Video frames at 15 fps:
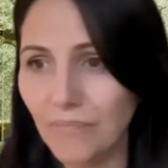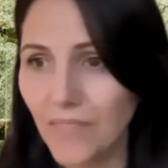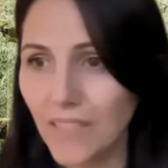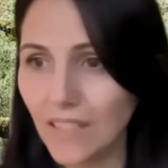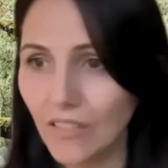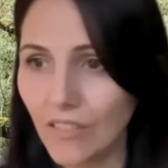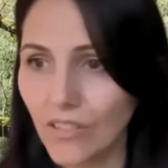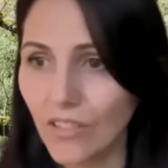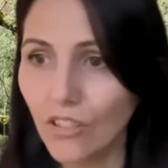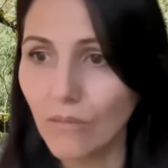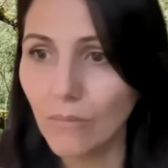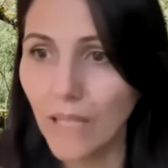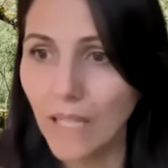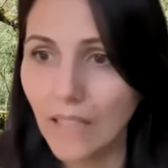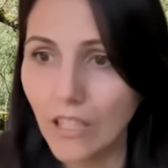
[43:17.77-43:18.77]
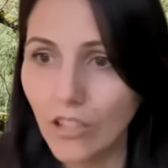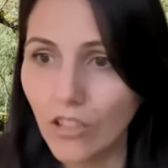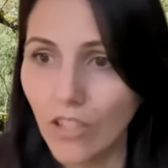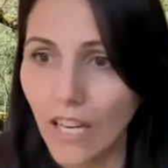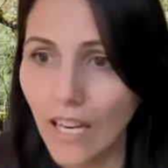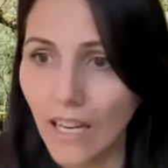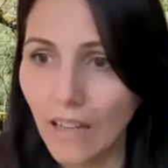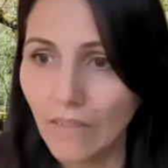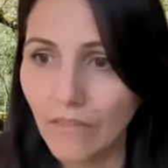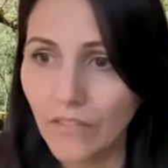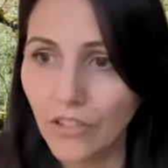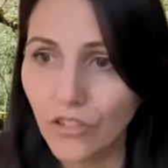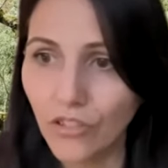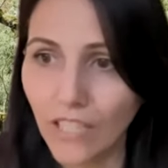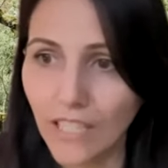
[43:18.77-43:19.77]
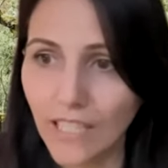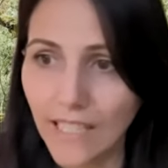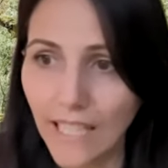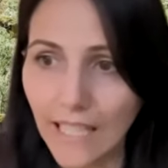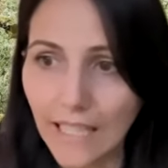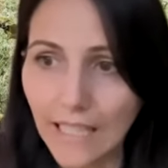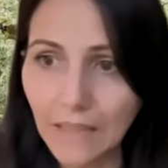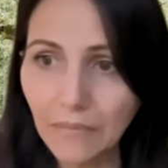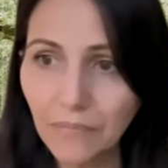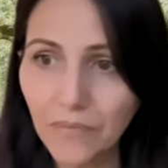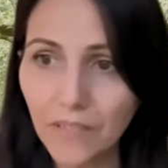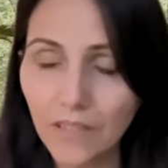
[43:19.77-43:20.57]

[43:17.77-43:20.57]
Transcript: Is there a certain amount that you have to drink daily?